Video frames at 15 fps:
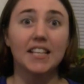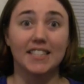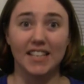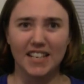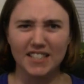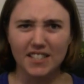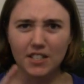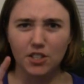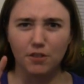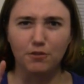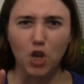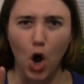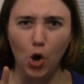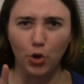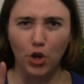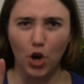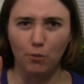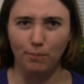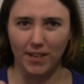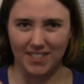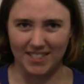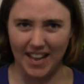Citizens of Tokyo
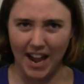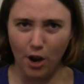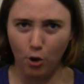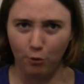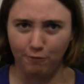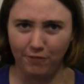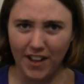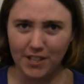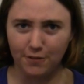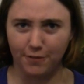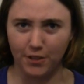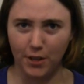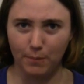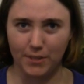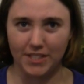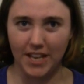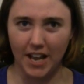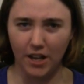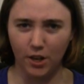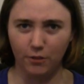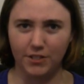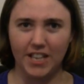must now fend for
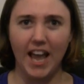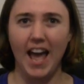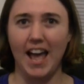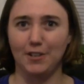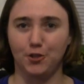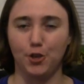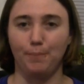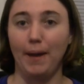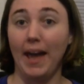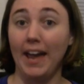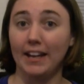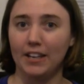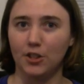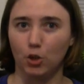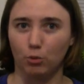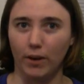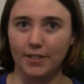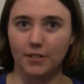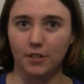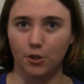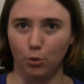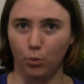themselves, as Japan and the
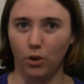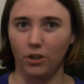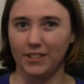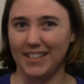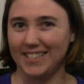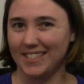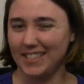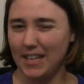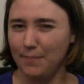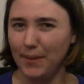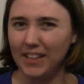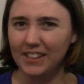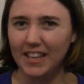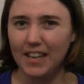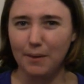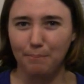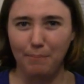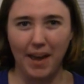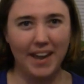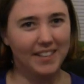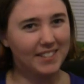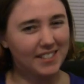rest of the world has seemingly
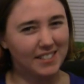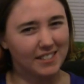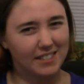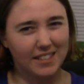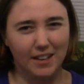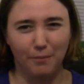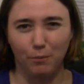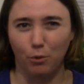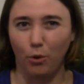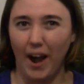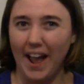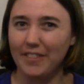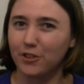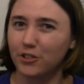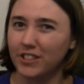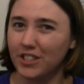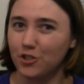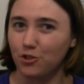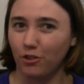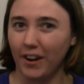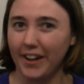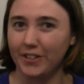abandoned them rather than
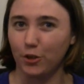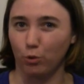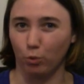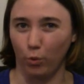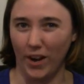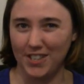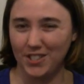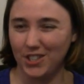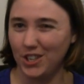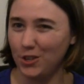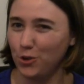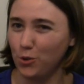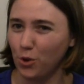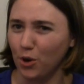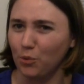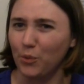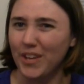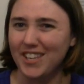trying to rescue or